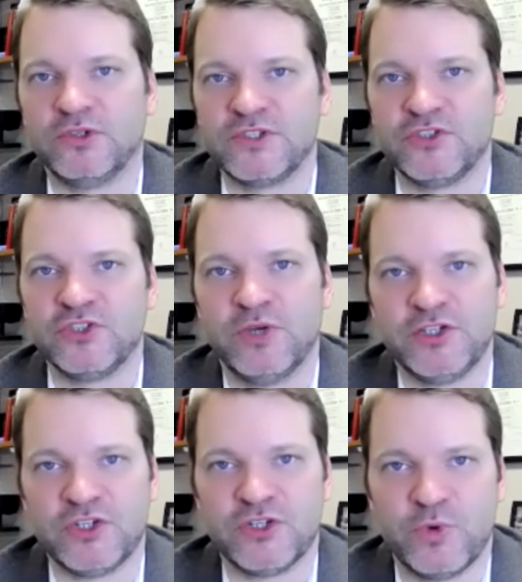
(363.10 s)

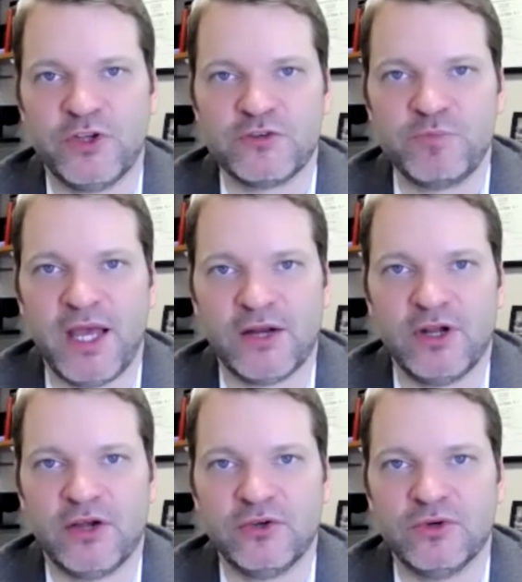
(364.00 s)
situations when there's
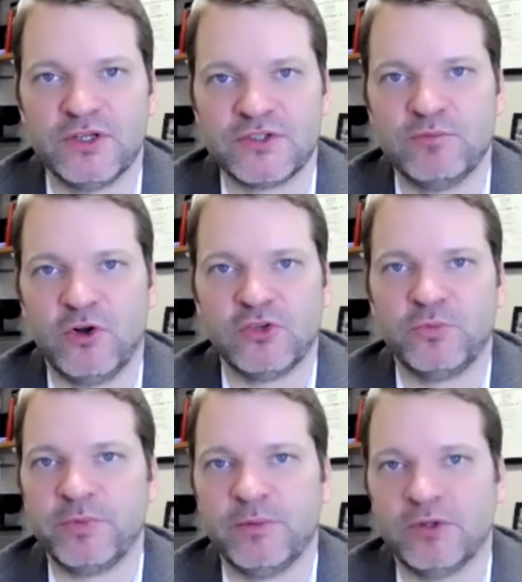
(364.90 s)
background noise, multiple
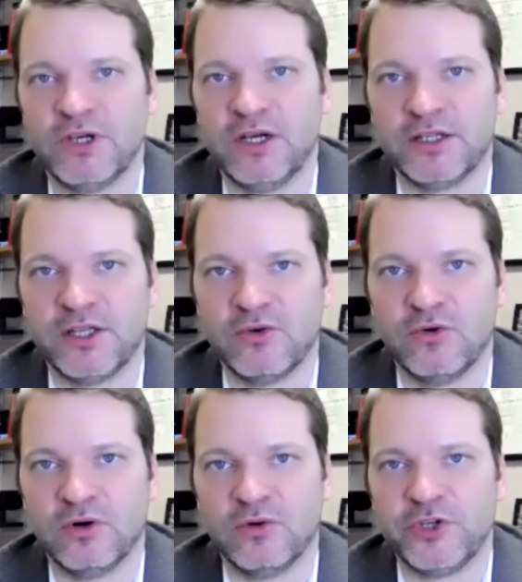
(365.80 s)
people talking,
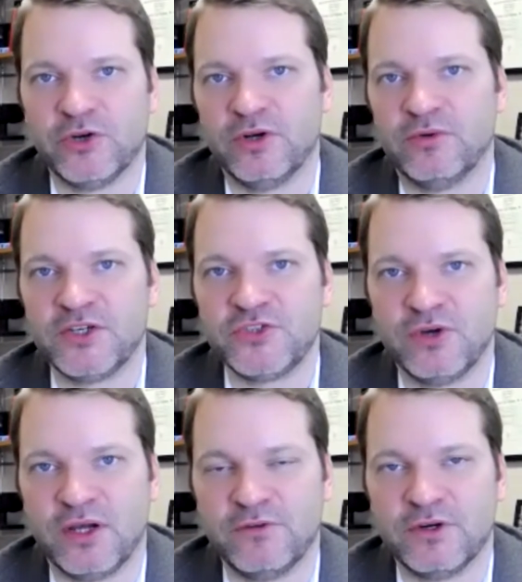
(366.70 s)
or when you're in a
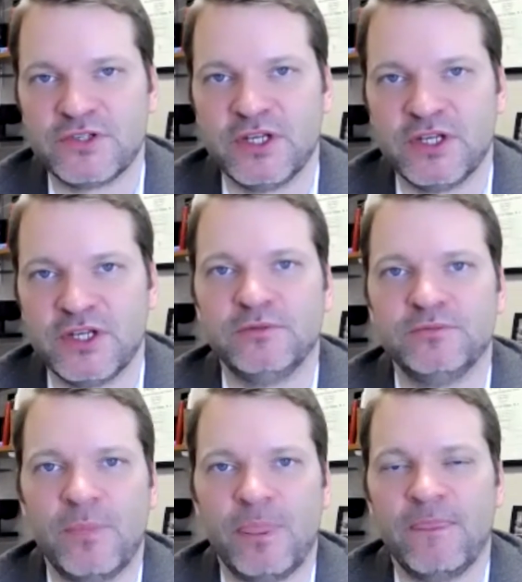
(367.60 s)
restaurant, for example?
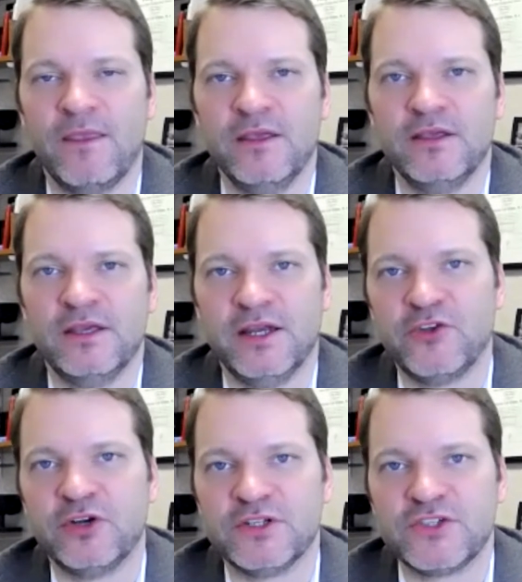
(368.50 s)

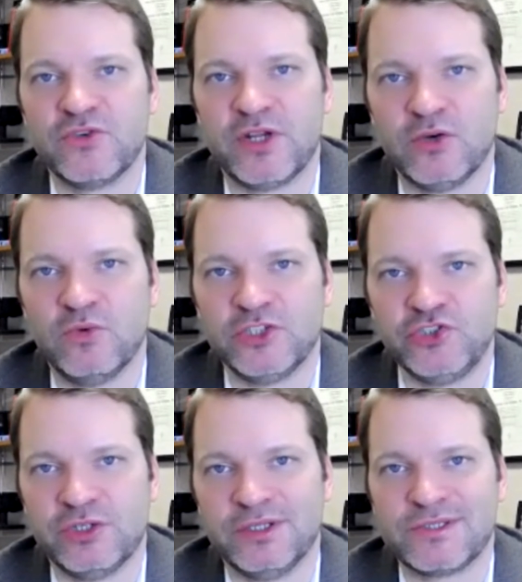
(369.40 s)
Another good screening
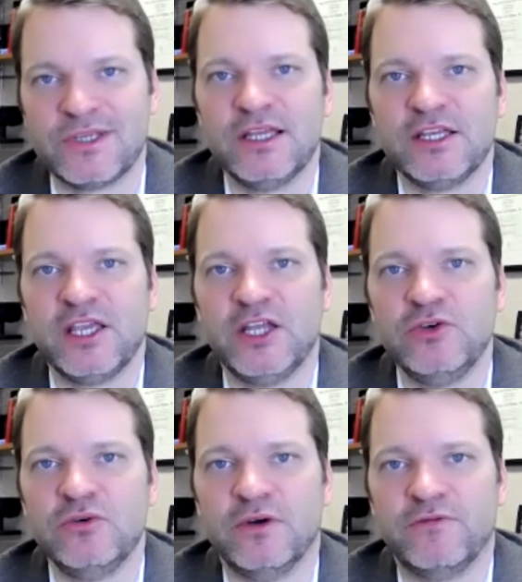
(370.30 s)
question is, can
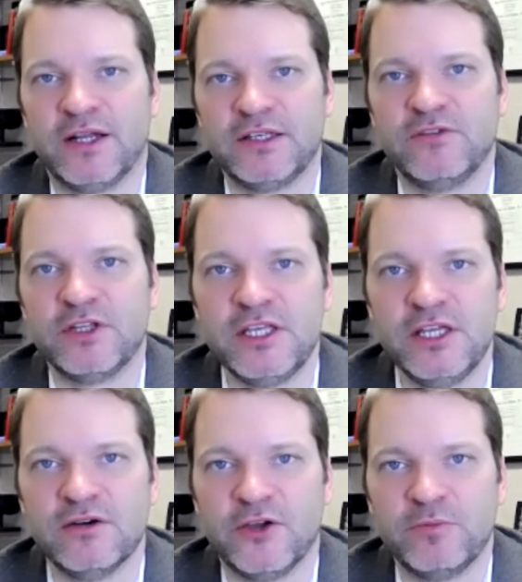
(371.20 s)
you effectively
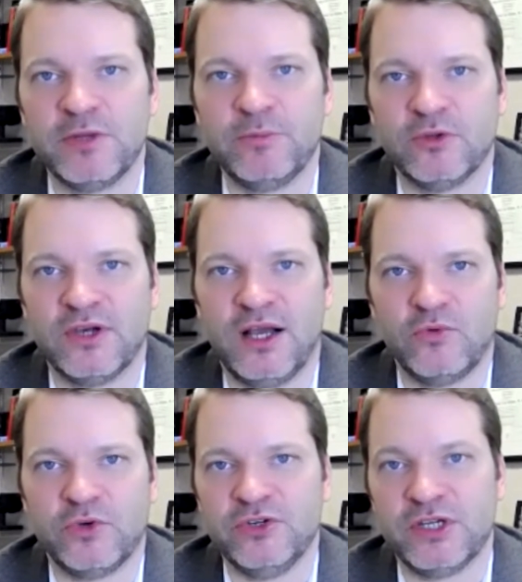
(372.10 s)
hear other people talk
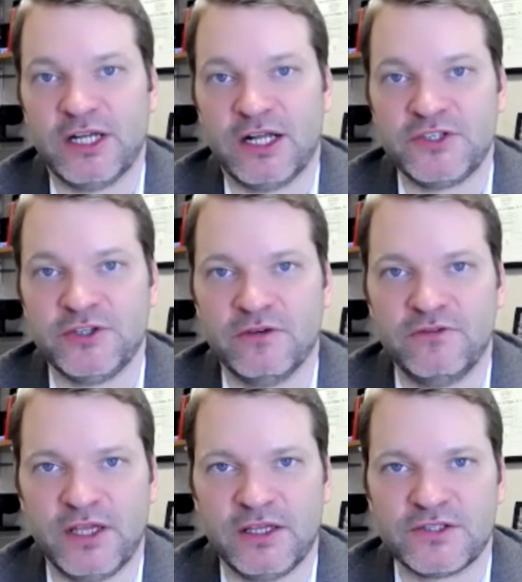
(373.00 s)
when you cannot see their
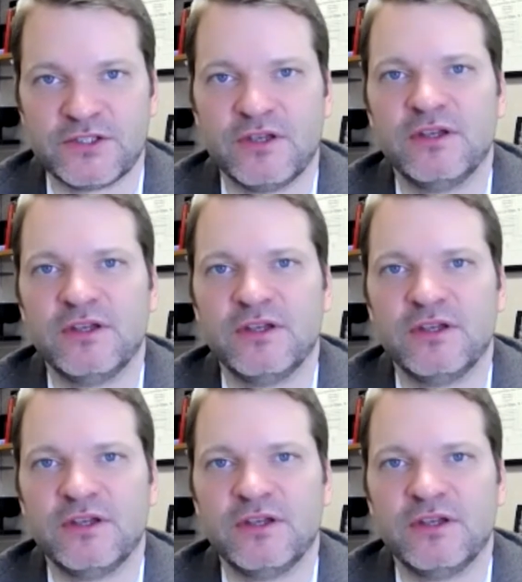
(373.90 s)
face?